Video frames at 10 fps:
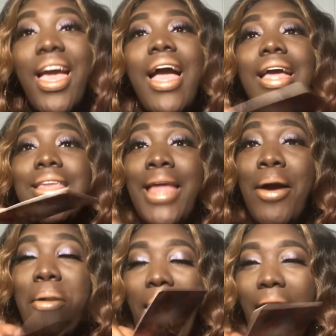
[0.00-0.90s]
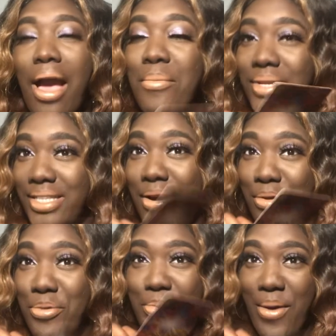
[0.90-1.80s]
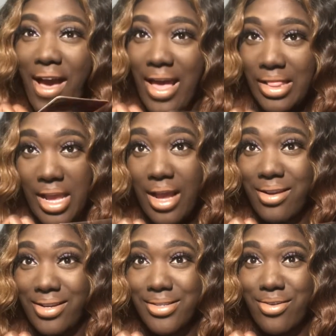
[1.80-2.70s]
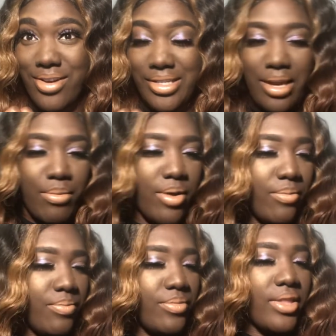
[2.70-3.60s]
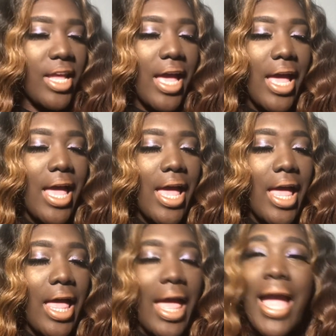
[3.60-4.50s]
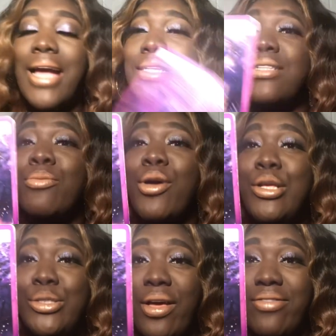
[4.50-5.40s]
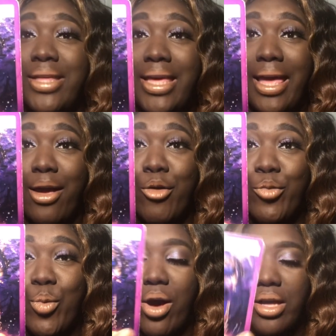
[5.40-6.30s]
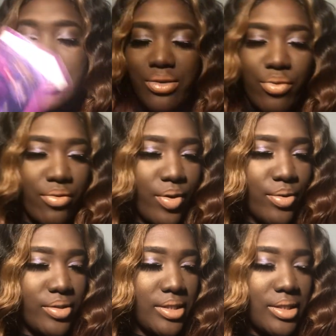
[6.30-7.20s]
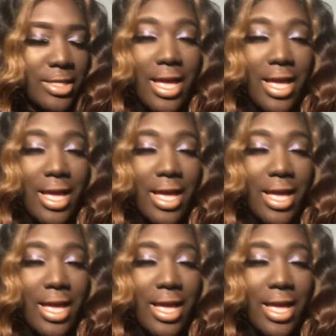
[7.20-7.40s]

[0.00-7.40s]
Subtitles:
Now, I'm going to tell you why I like how these cards came out. Because then we also have the King of Wands in reverse.